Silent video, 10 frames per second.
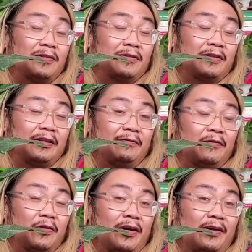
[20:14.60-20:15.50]
I was
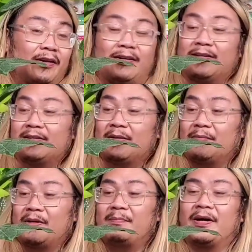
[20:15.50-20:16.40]
looking for it
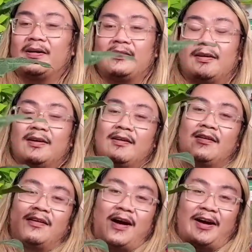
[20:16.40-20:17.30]
in December. But
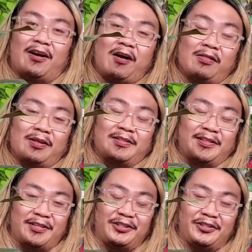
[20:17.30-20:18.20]
I
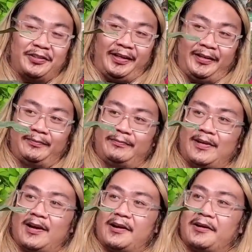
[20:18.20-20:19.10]
got this
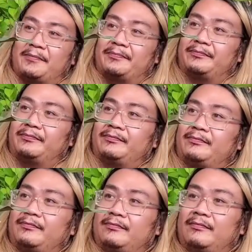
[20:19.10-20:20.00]
initially,
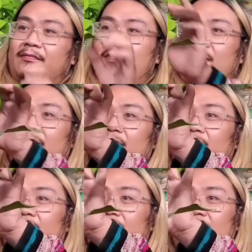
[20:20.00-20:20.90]

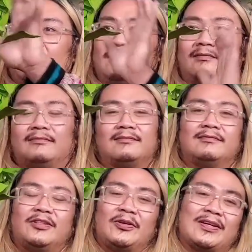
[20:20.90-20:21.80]
and
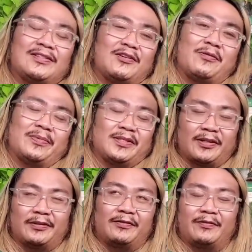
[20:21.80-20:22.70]
you guys
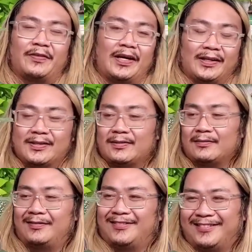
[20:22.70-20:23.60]
know I'm a sucker for
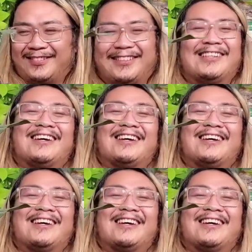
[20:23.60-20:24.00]
Ficus.